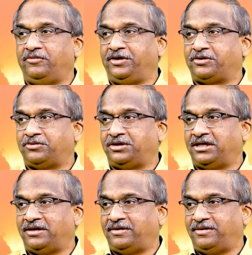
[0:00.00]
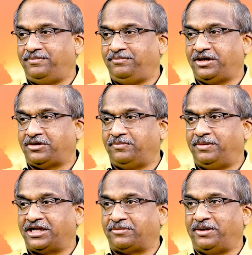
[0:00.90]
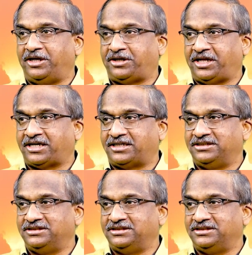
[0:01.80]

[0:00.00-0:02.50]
COVID koda make Bharat Biotech